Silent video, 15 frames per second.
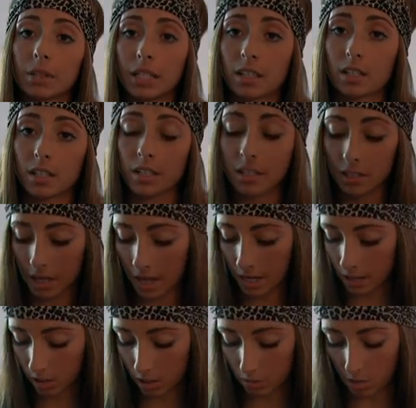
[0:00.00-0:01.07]
blazers,
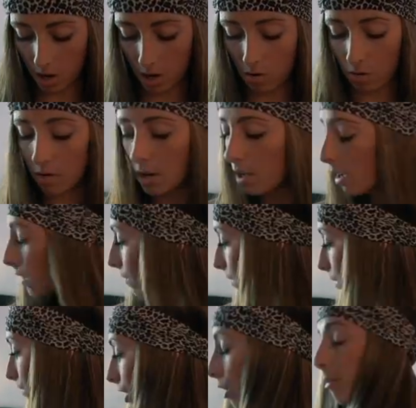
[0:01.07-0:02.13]
as you know.
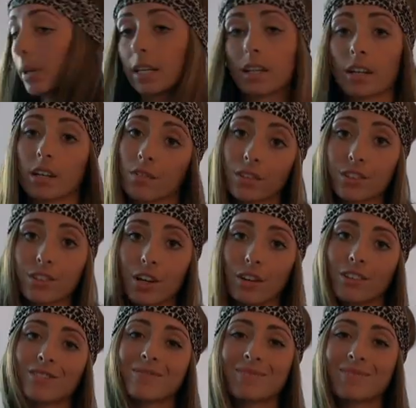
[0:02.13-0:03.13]
You know me, and if you don't.